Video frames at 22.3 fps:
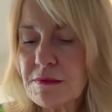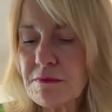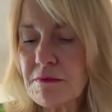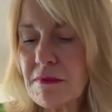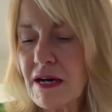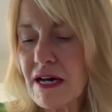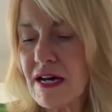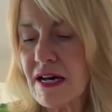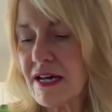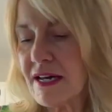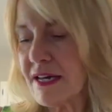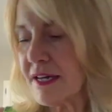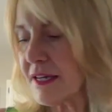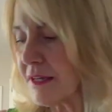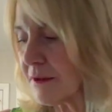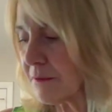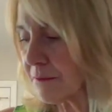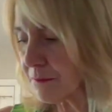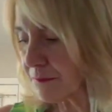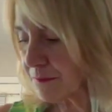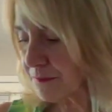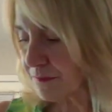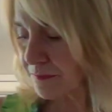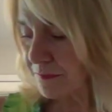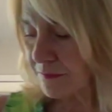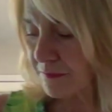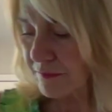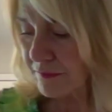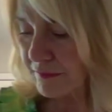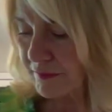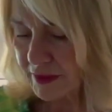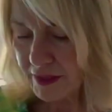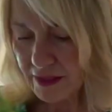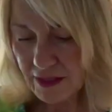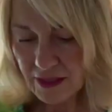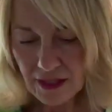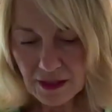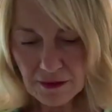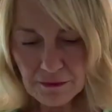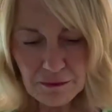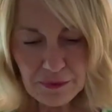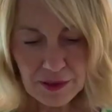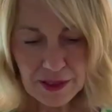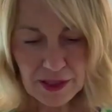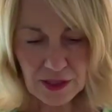my
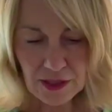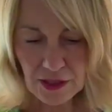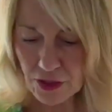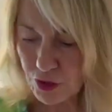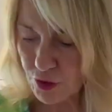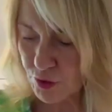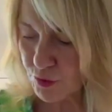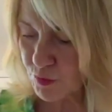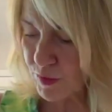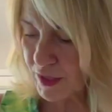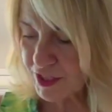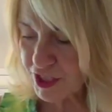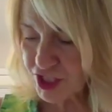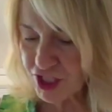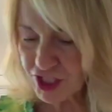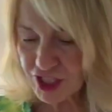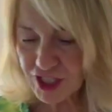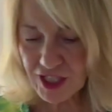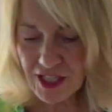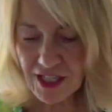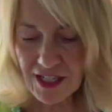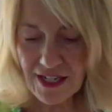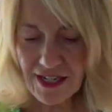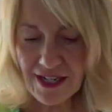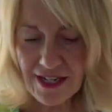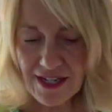pill crusher.